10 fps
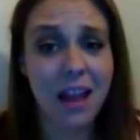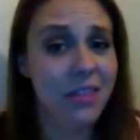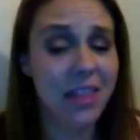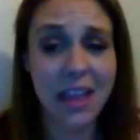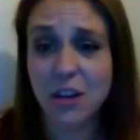
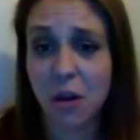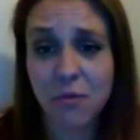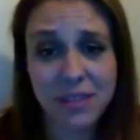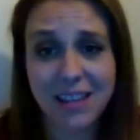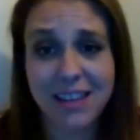they
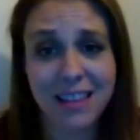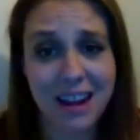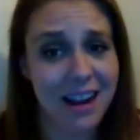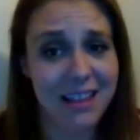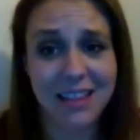don't see
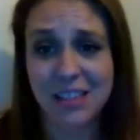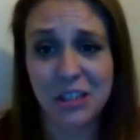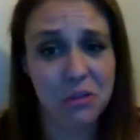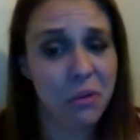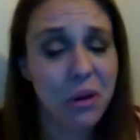that this
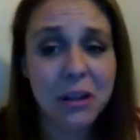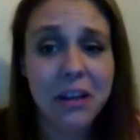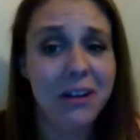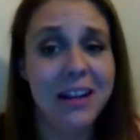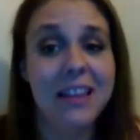is too
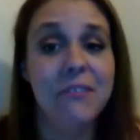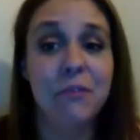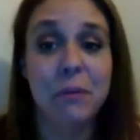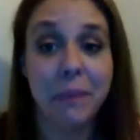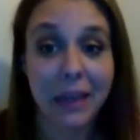early or anything
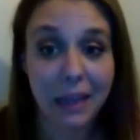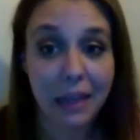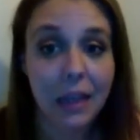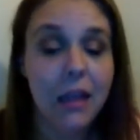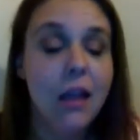for me.
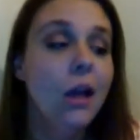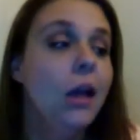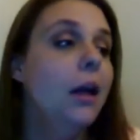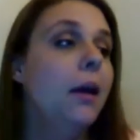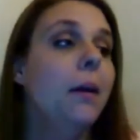
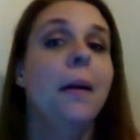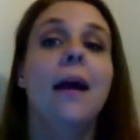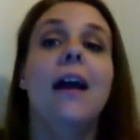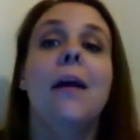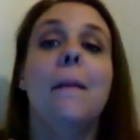
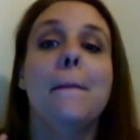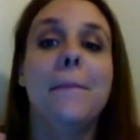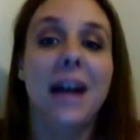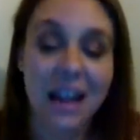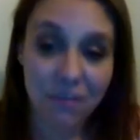
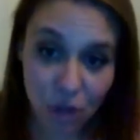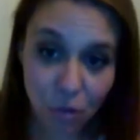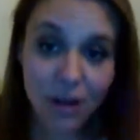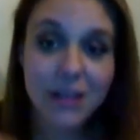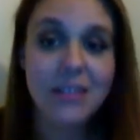But if
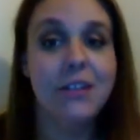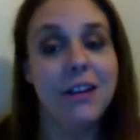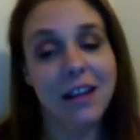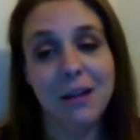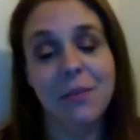you are
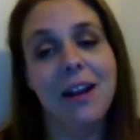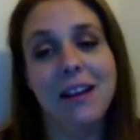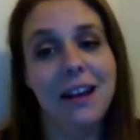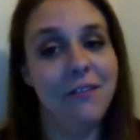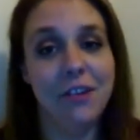considering getting
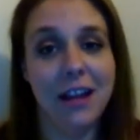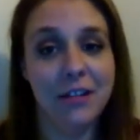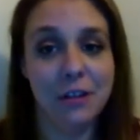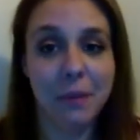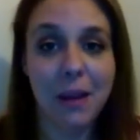pregnant after
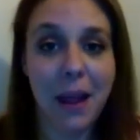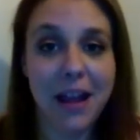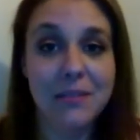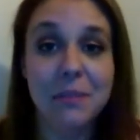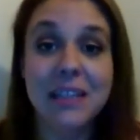gastric
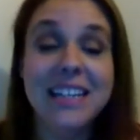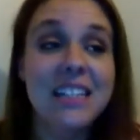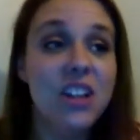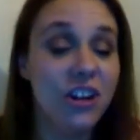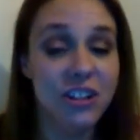bypass,
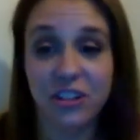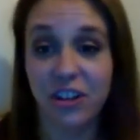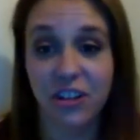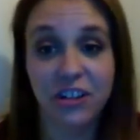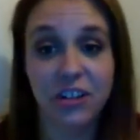please talk to your
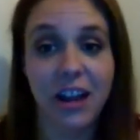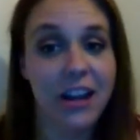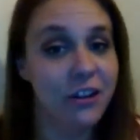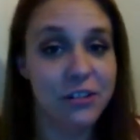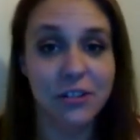doctor
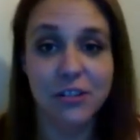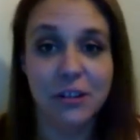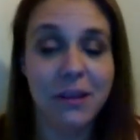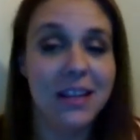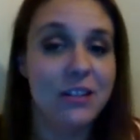and your
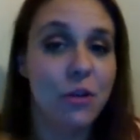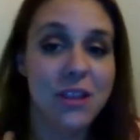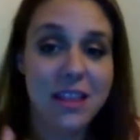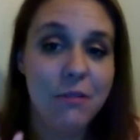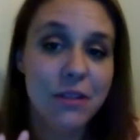surgeon, because
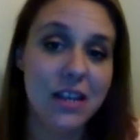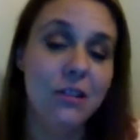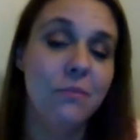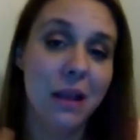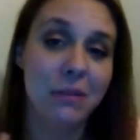only they
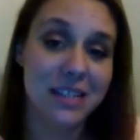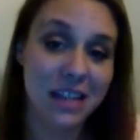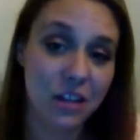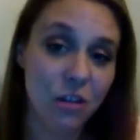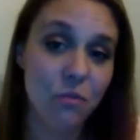will be able to
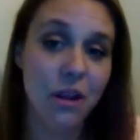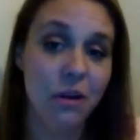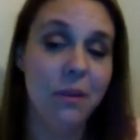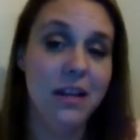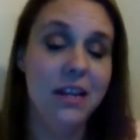tell you
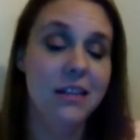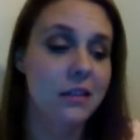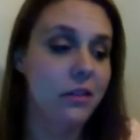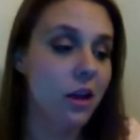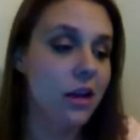their opinions
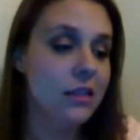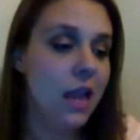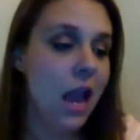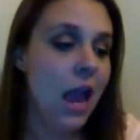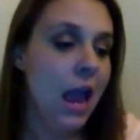and thoughts
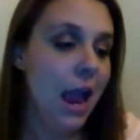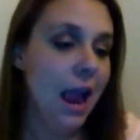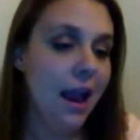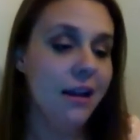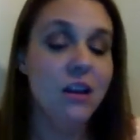
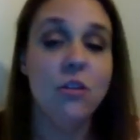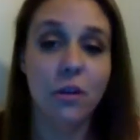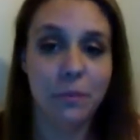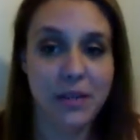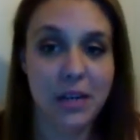and in
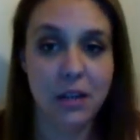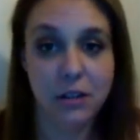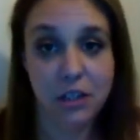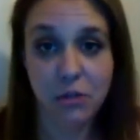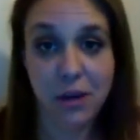your particular
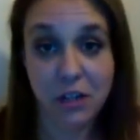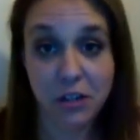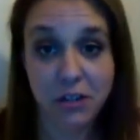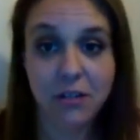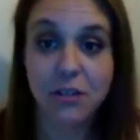
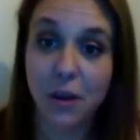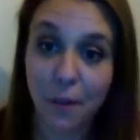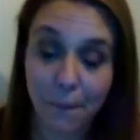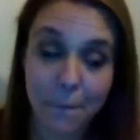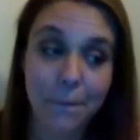situation. So